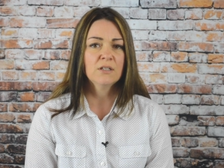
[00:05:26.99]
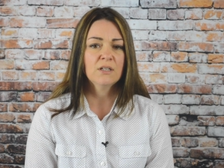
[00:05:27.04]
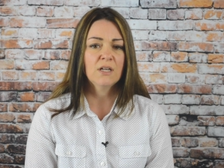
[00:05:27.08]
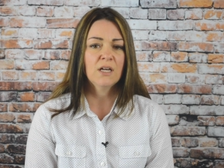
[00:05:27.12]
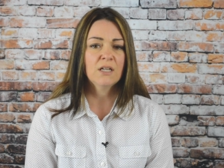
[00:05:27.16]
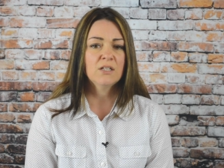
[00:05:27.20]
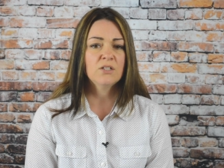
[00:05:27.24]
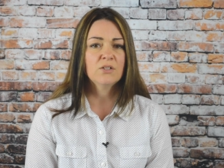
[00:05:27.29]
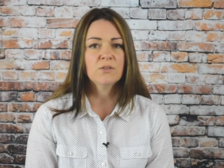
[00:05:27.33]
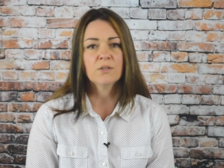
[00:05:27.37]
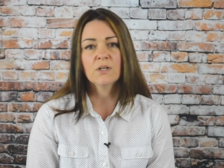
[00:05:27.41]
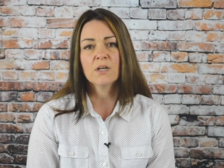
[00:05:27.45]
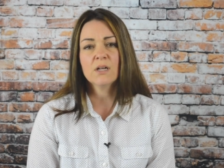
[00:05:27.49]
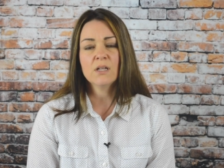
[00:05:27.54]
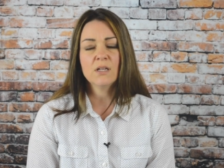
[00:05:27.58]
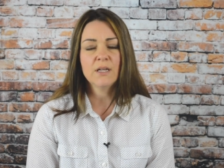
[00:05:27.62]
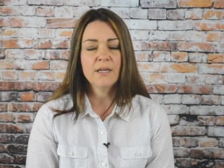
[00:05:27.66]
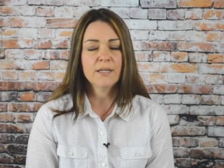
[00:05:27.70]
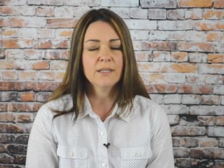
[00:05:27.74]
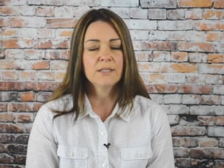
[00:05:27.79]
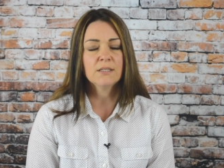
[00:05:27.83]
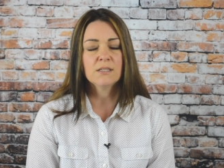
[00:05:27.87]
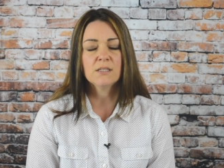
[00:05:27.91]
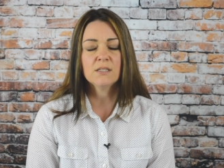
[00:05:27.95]
and to our
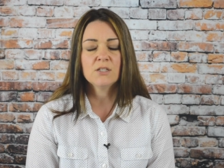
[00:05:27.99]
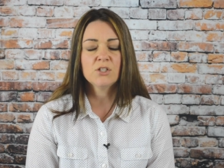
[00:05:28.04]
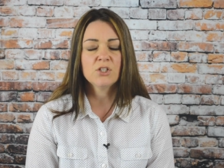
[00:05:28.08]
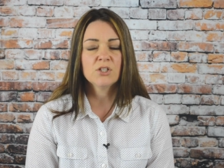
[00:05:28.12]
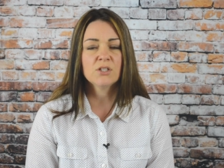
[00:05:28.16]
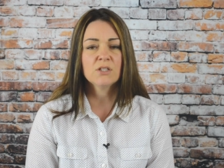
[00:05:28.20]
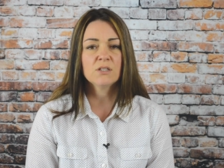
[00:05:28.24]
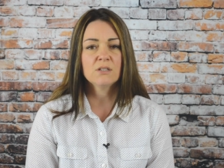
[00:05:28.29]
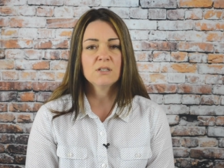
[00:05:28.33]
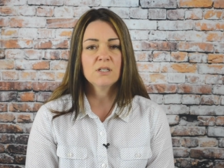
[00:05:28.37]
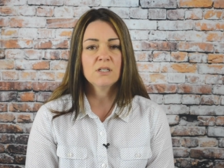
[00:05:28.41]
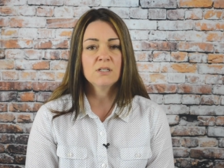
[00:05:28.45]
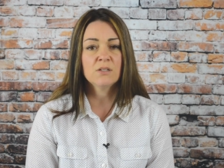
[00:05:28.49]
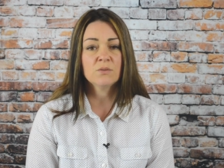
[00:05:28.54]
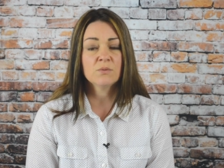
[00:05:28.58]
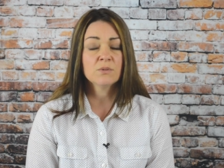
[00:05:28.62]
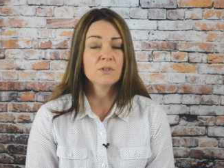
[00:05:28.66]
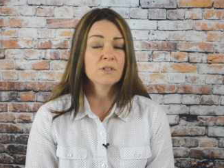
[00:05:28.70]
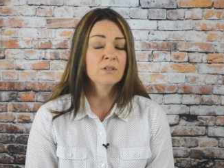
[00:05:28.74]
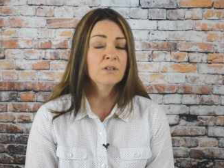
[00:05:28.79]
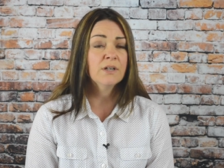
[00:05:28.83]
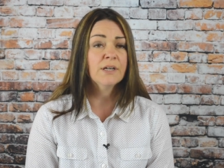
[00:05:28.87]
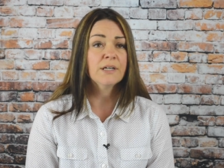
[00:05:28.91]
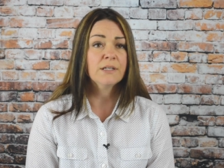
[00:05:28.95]
clients. It's just, it's
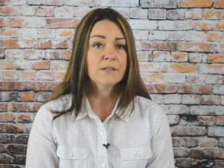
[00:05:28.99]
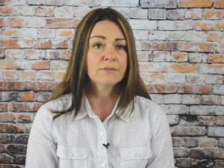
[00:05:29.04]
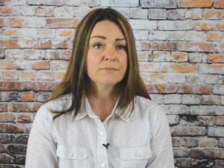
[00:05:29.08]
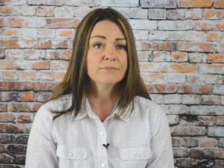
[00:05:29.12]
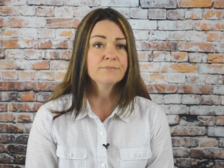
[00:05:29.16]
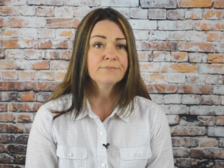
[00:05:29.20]
really great.